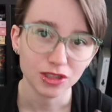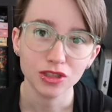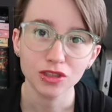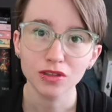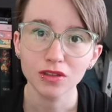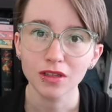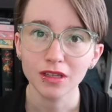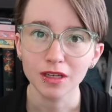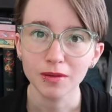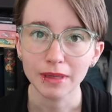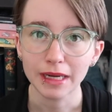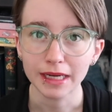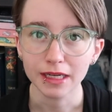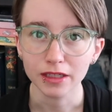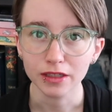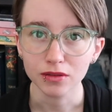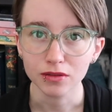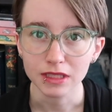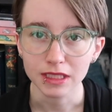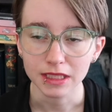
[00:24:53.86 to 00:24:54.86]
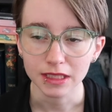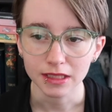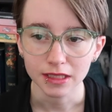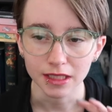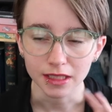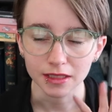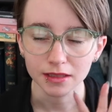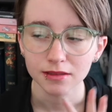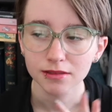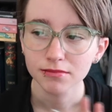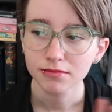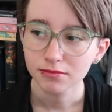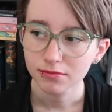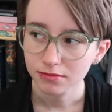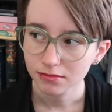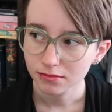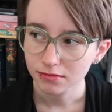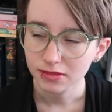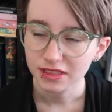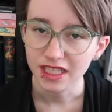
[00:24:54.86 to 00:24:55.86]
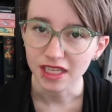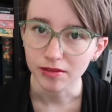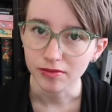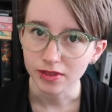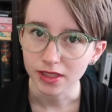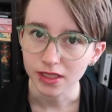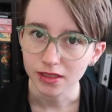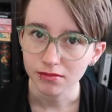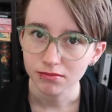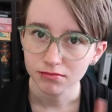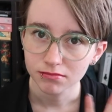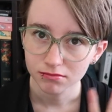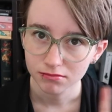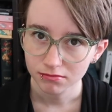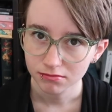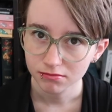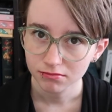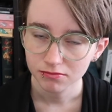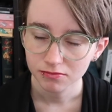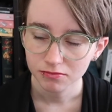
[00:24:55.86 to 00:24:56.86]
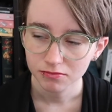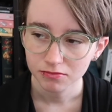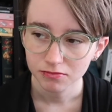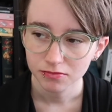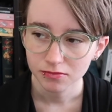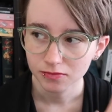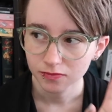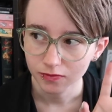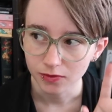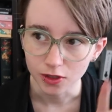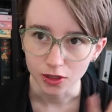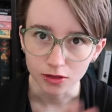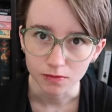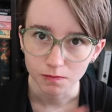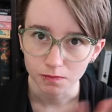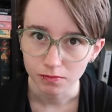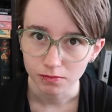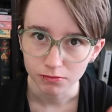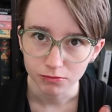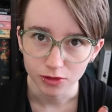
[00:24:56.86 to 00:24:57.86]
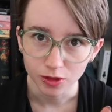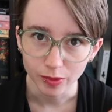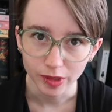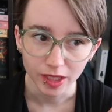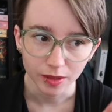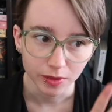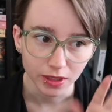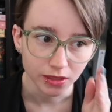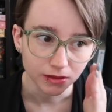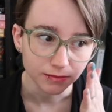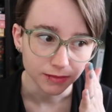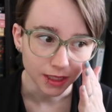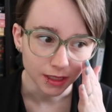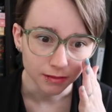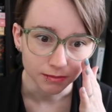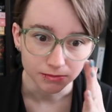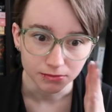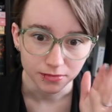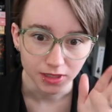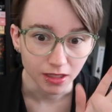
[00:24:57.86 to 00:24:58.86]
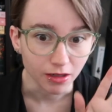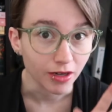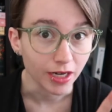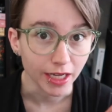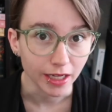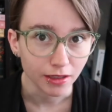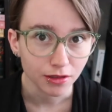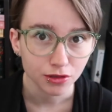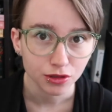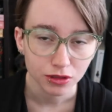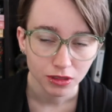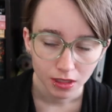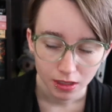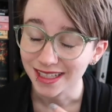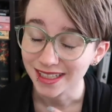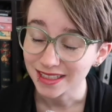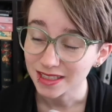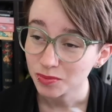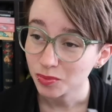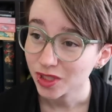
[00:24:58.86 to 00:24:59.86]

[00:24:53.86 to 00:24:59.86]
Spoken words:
sure you look up how to use it and safety. for your baby and their age. It's